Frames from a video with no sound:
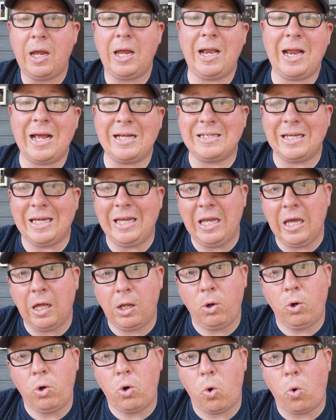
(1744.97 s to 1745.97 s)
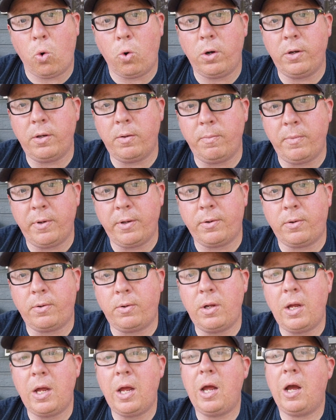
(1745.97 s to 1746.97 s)
It has a yellow core in the
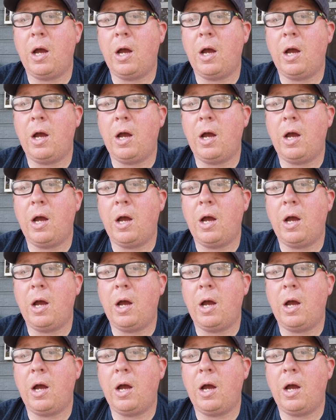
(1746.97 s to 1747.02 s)
middle.